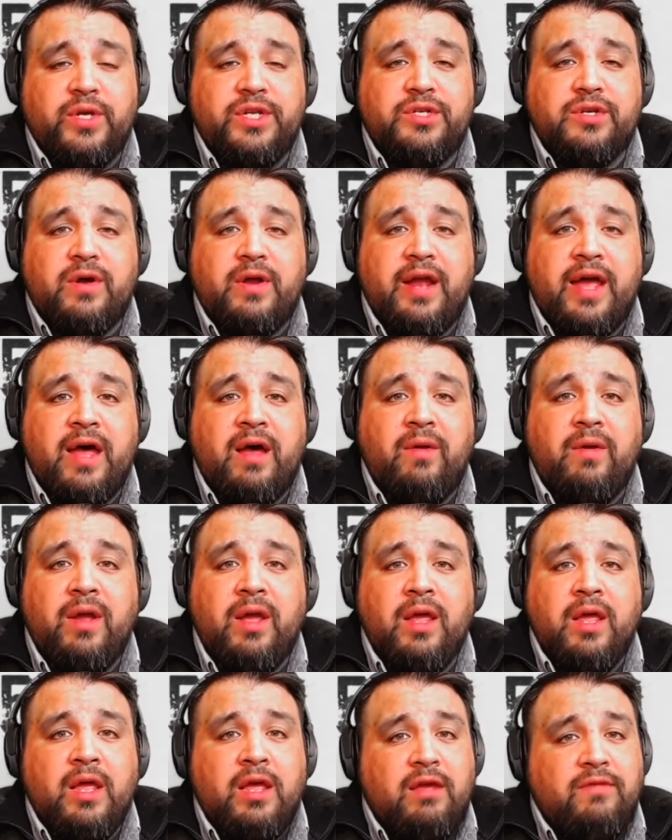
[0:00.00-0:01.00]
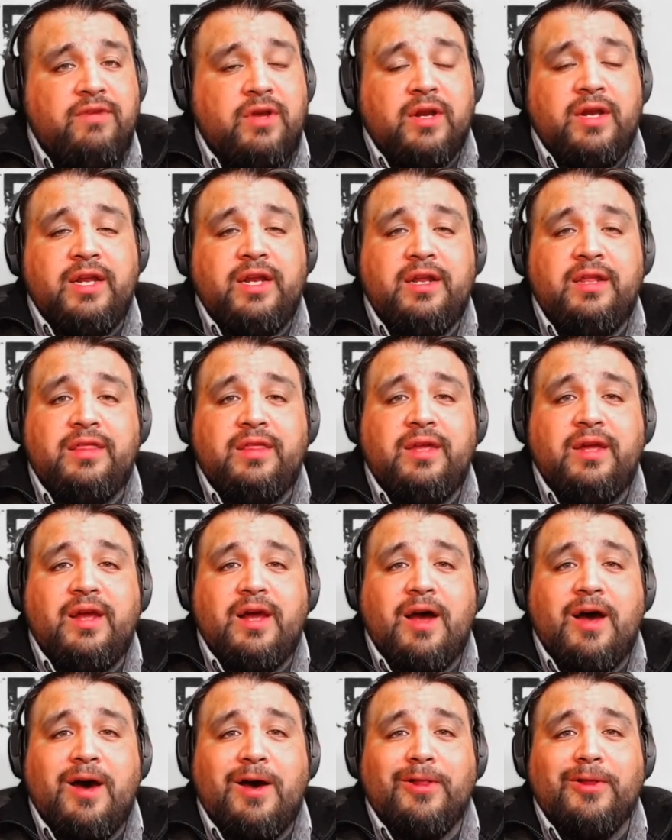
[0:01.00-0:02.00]
on out. If y'all need anything,
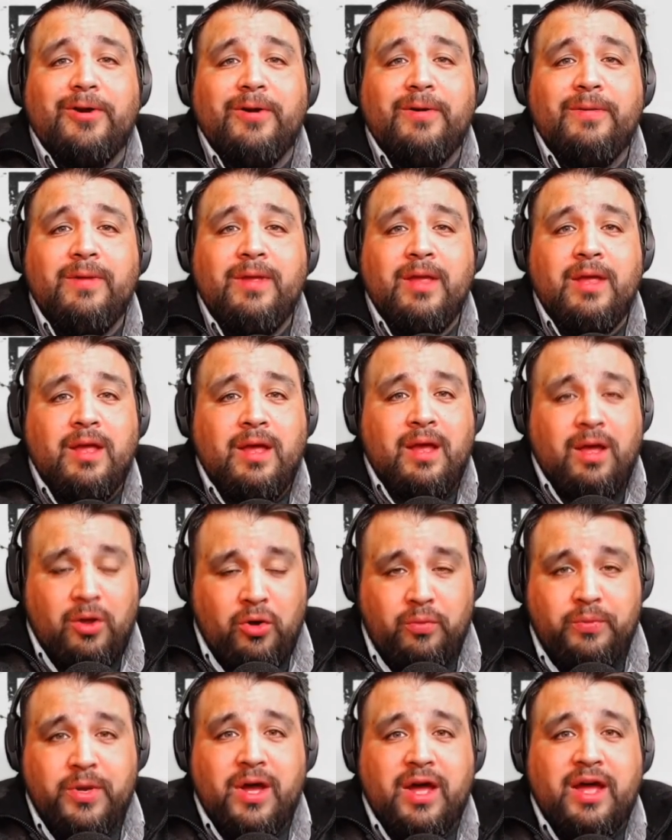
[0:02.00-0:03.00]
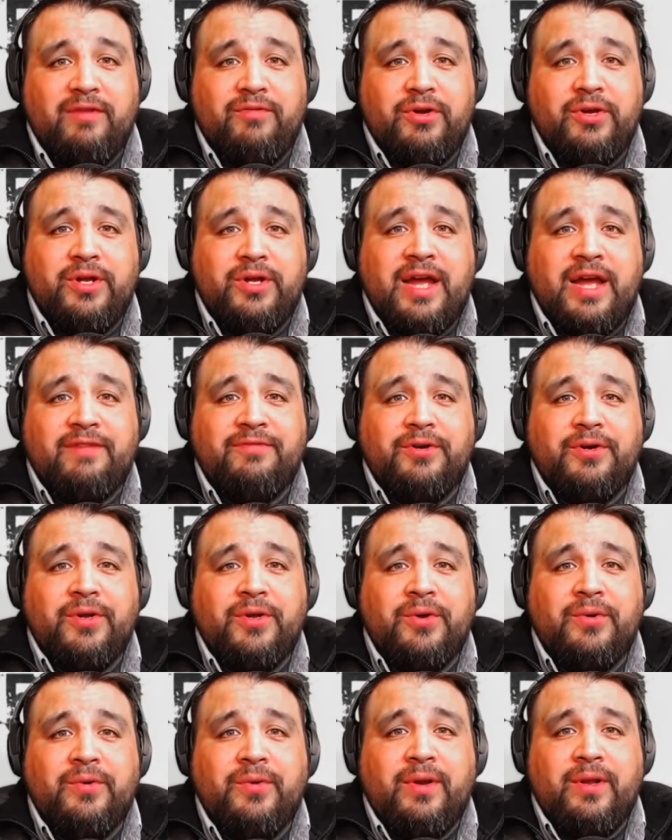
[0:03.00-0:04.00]
holler. I hope y'all have a good
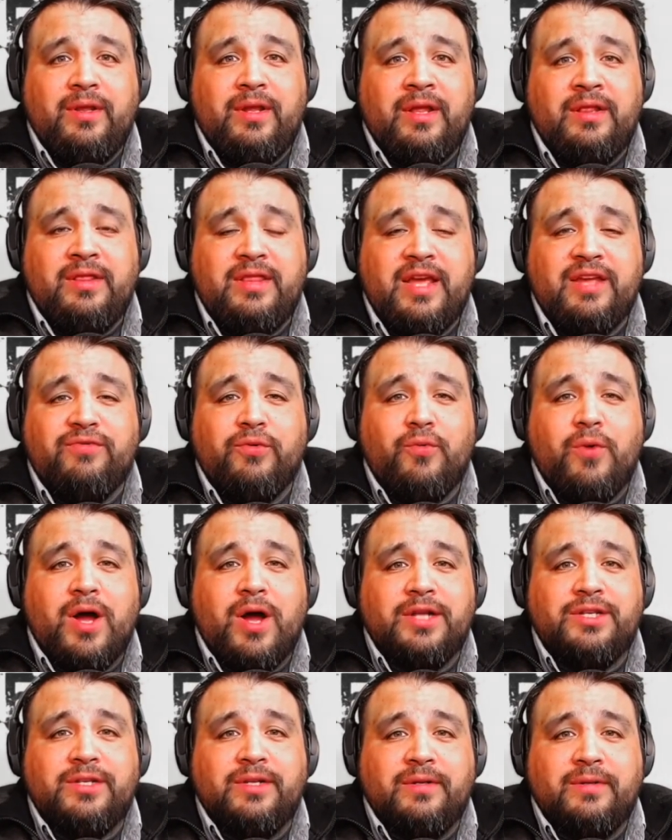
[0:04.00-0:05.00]
afternoon, and thanks for watching.